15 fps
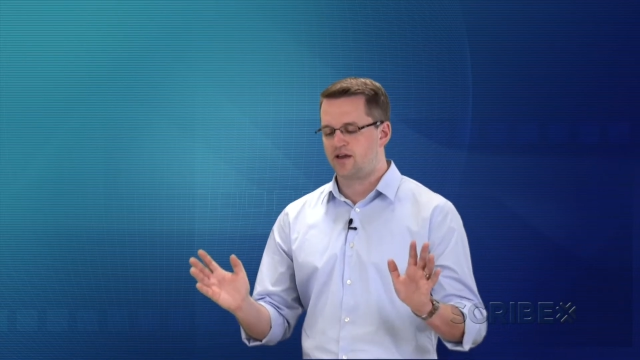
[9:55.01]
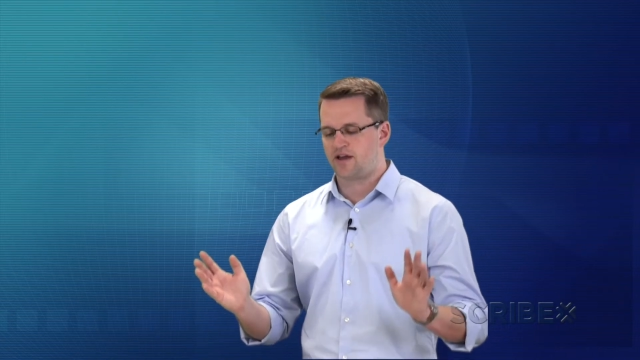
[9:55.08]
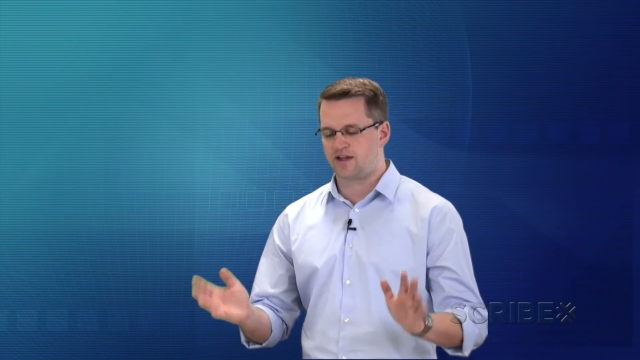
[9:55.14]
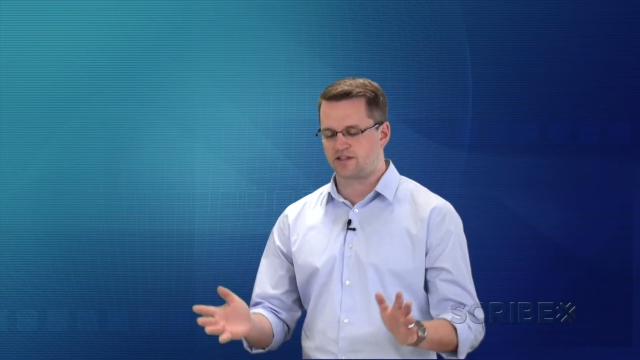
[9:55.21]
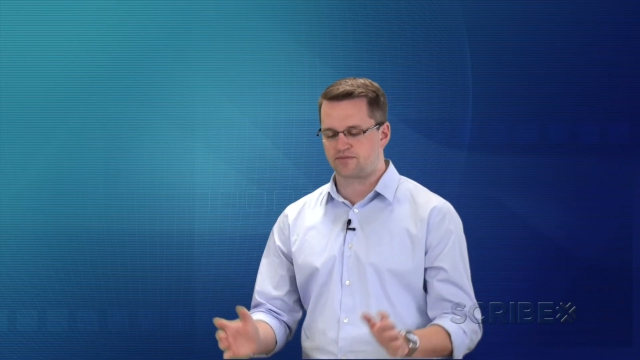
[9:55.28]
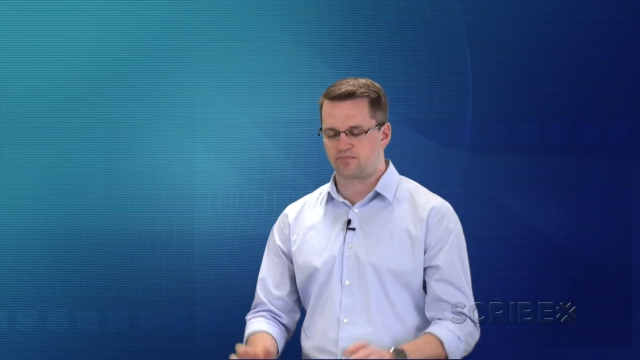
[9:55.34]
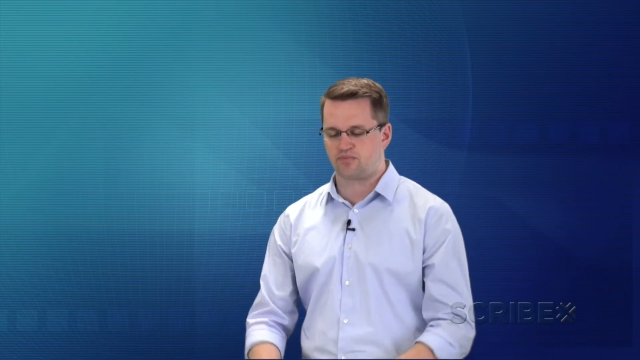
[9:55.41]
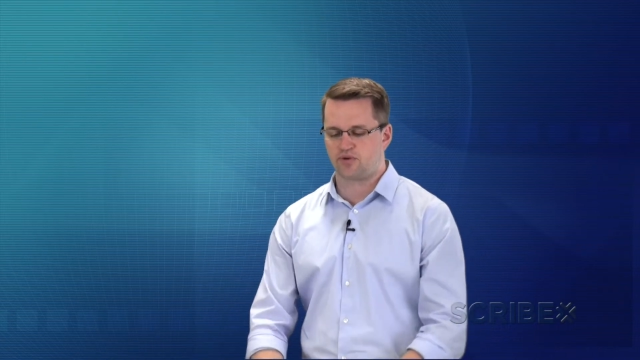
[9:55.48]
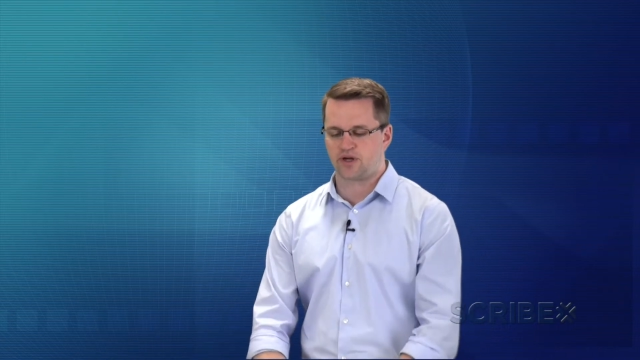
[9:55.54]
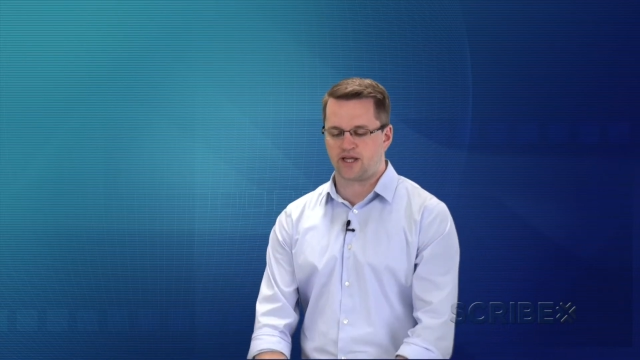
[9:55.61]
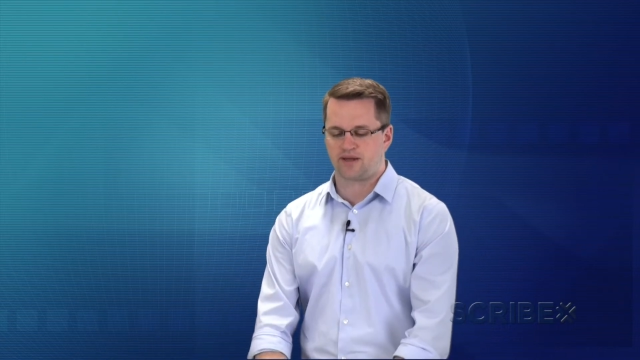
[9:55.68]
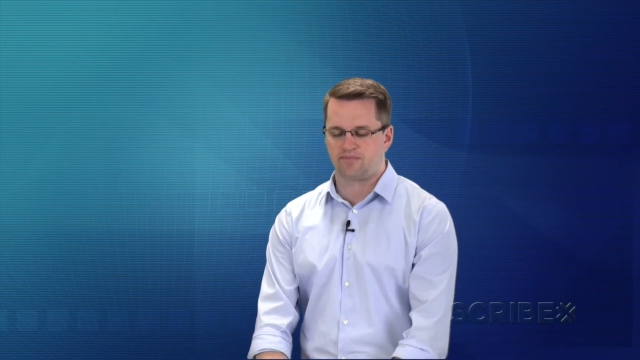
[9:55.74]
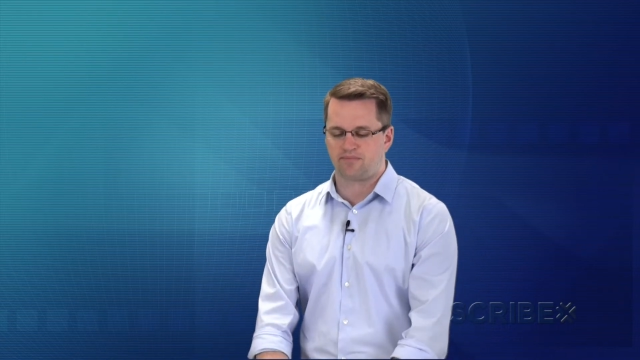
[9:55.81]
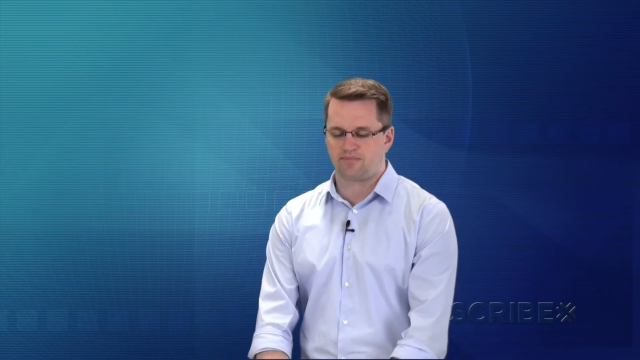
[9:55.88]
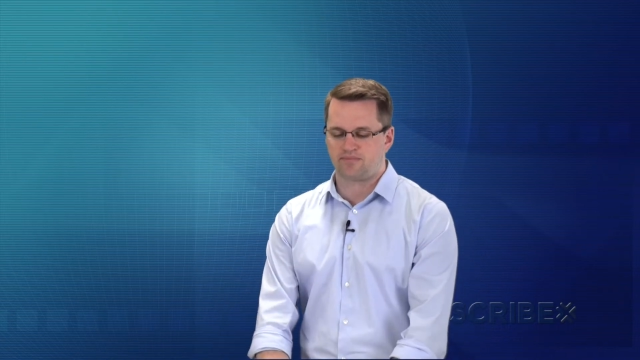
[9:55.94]
It's
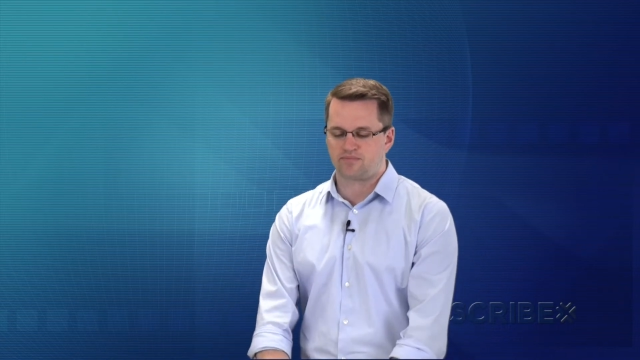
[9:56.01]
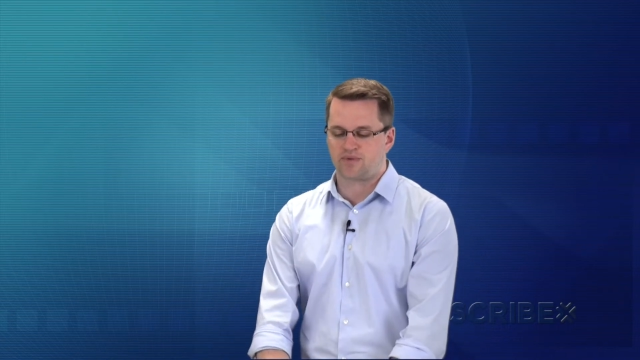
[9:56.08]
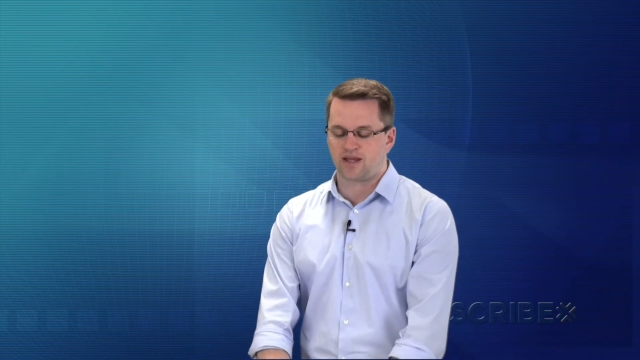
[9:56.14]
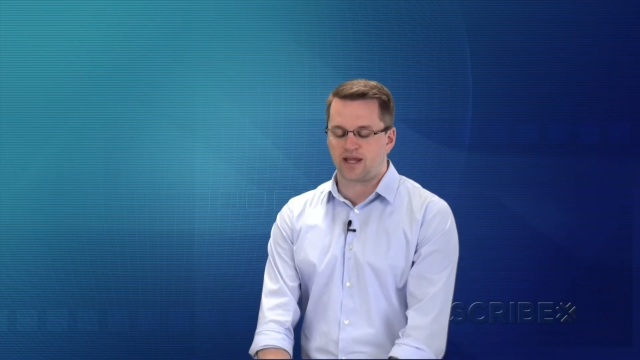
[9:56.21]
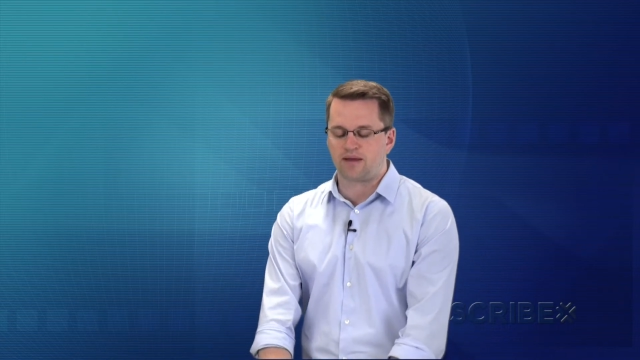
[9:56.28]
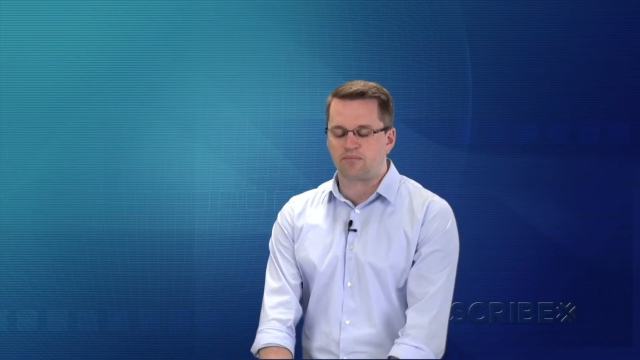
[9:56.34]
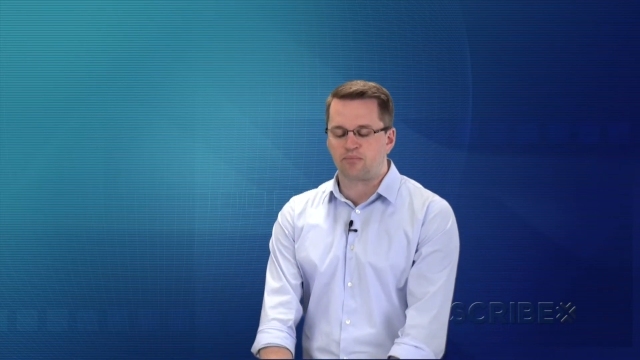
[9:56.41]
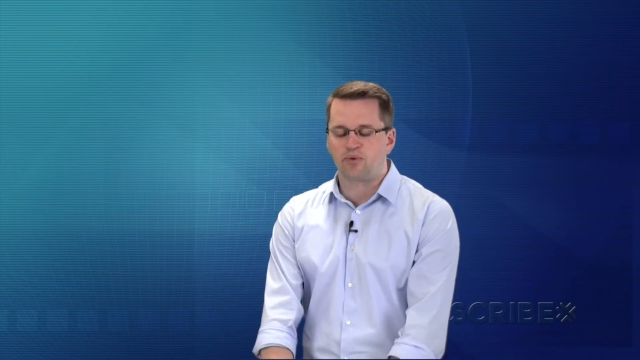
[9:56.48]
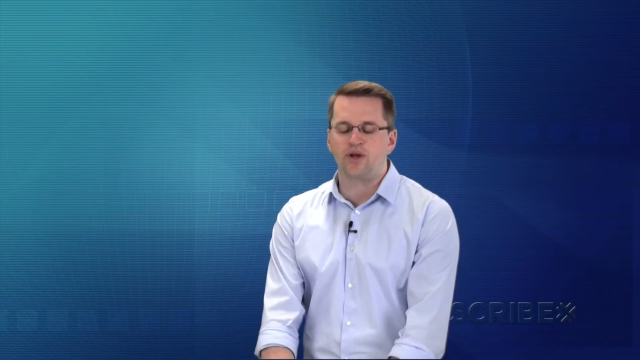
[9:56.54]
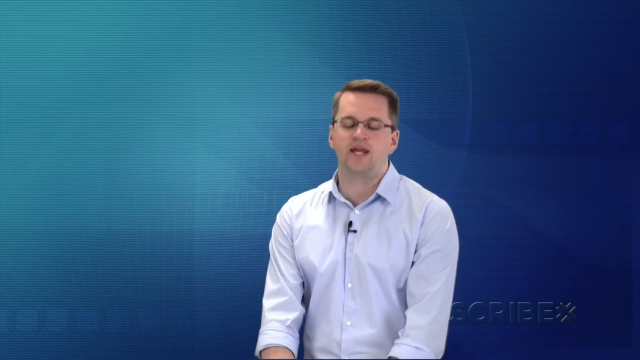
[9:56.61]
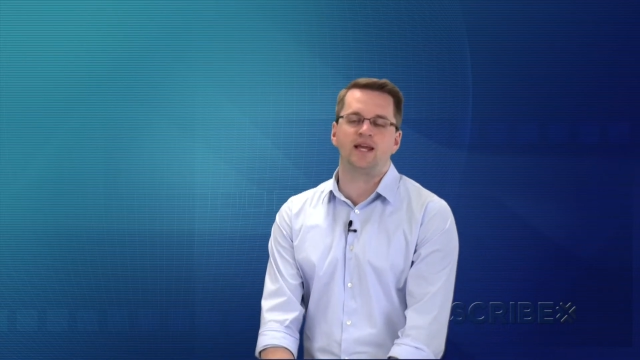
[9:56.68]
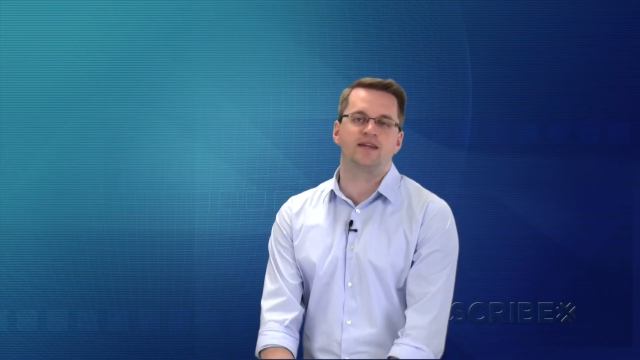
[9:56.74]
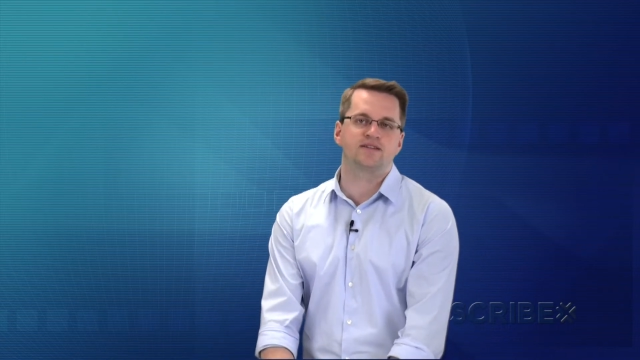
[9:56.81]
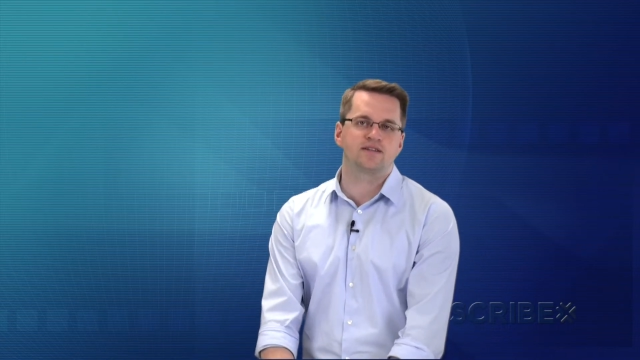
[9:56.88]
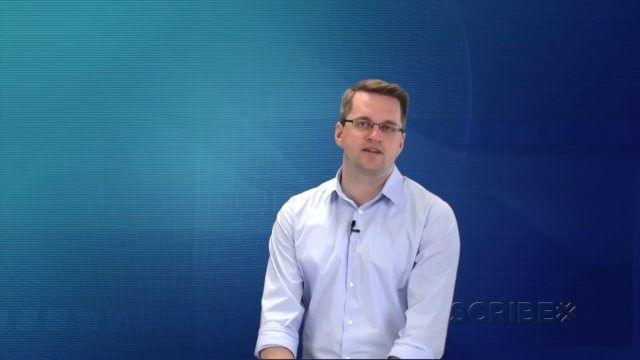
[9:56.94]
pretty
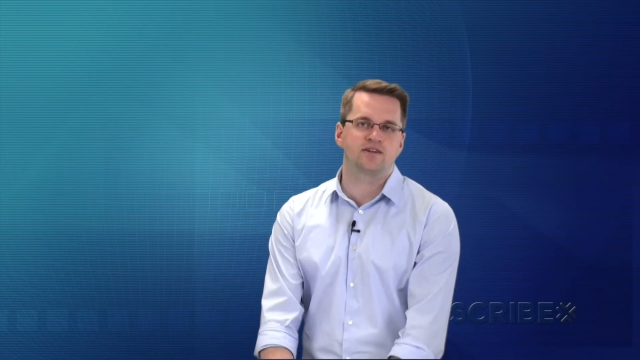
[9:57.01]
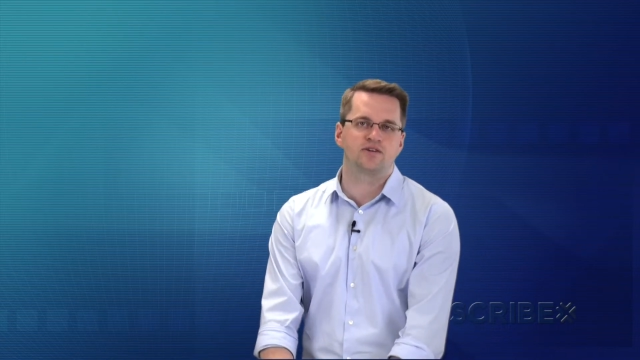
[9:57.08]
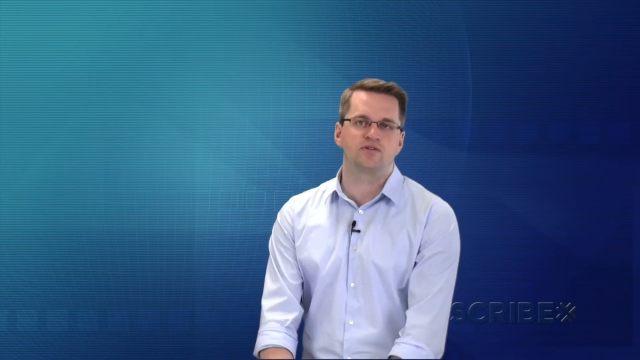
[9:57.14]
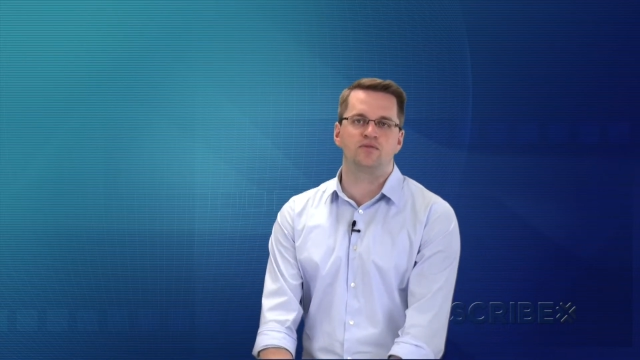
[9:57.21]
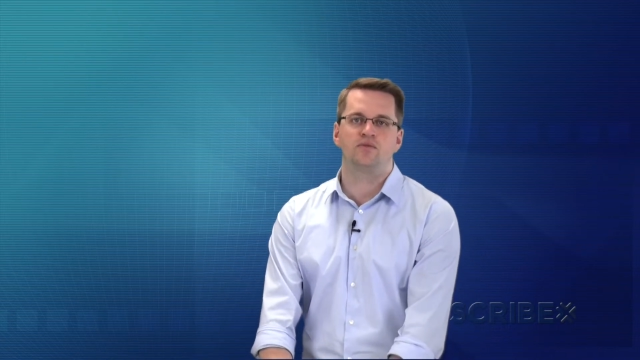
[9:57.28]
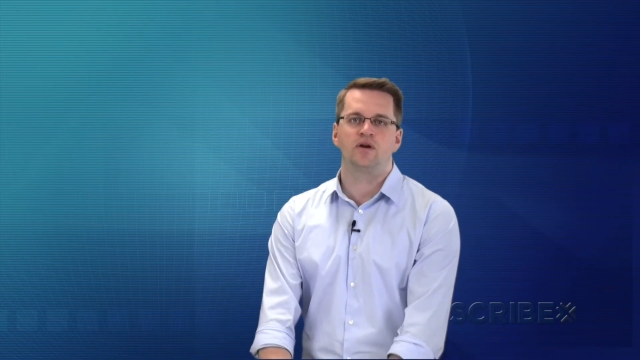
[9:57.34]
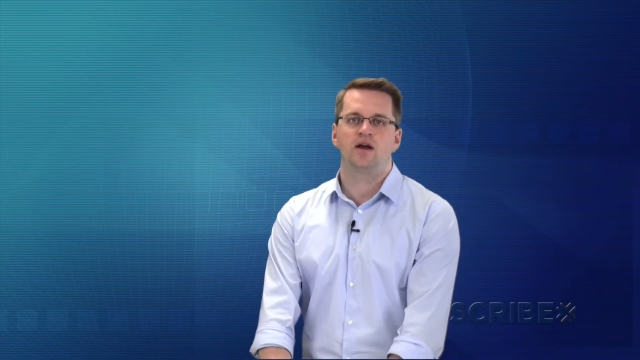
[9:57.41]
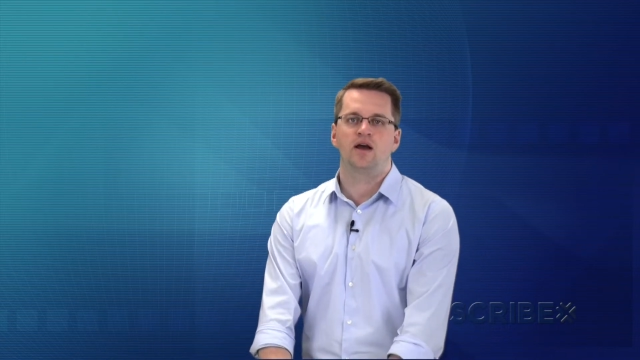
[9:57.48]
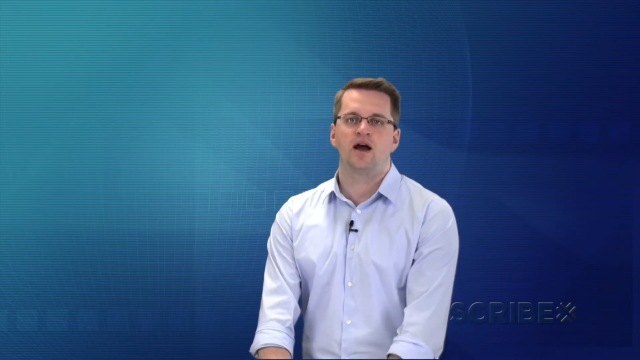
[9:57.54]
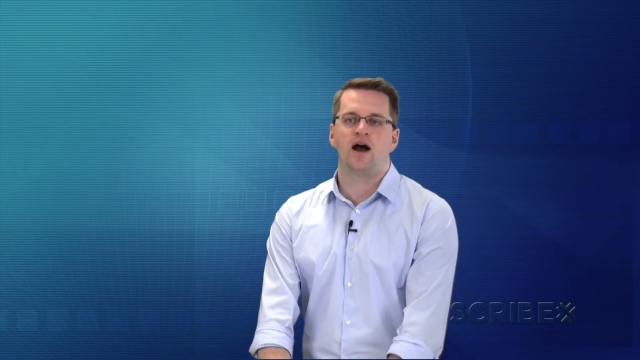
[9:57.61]
easy to do.